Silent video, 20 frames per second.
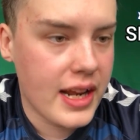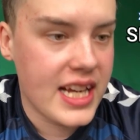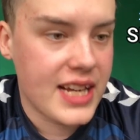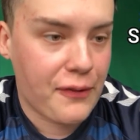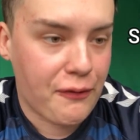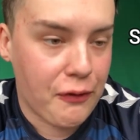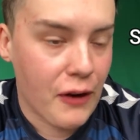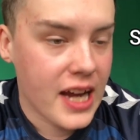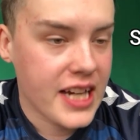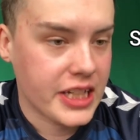He's
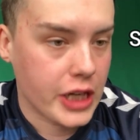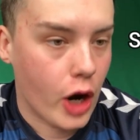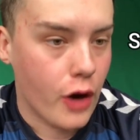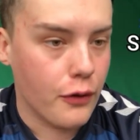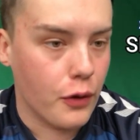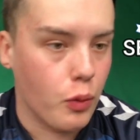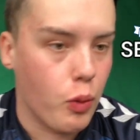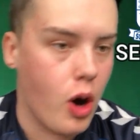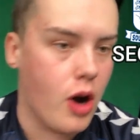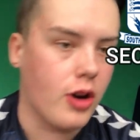flicked
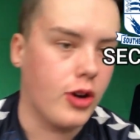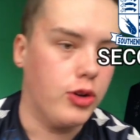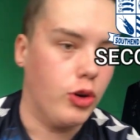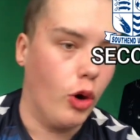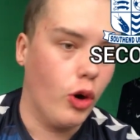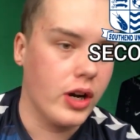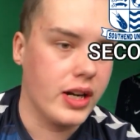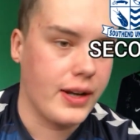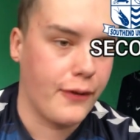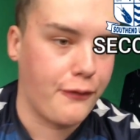over one
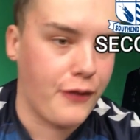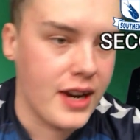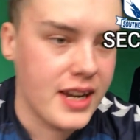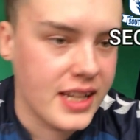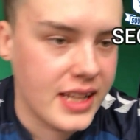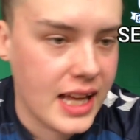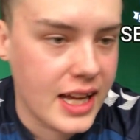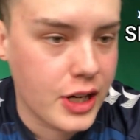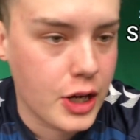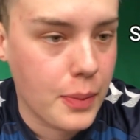Crawley
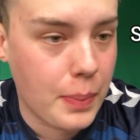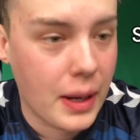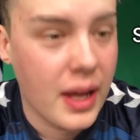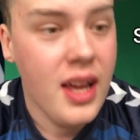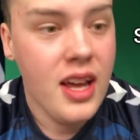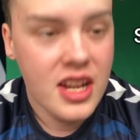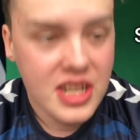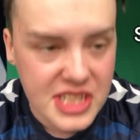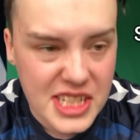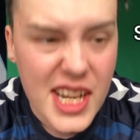defender there. Good play.
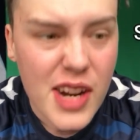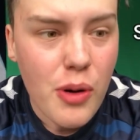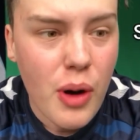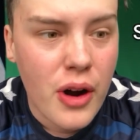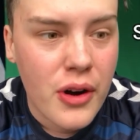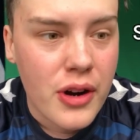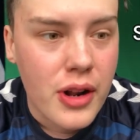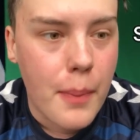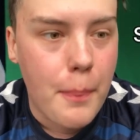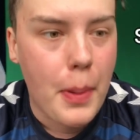Still
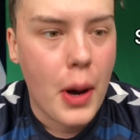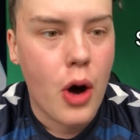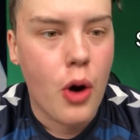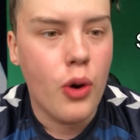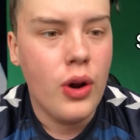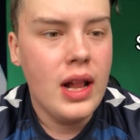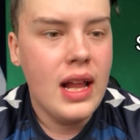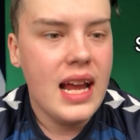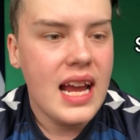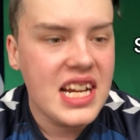on the ball.